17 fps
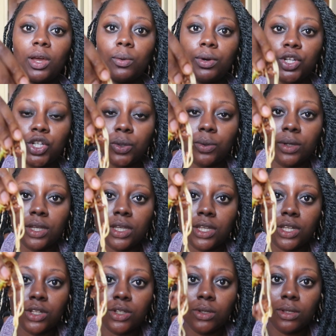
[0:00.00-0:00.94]
I wish you were
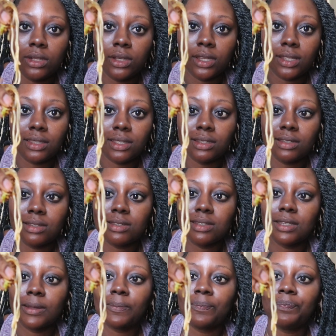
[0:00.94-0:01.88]
here too. Look at
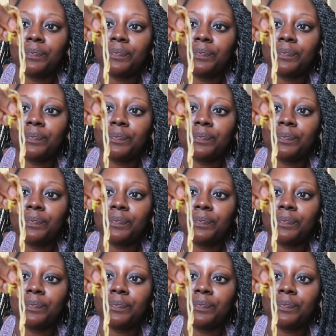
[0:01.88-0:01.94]
this.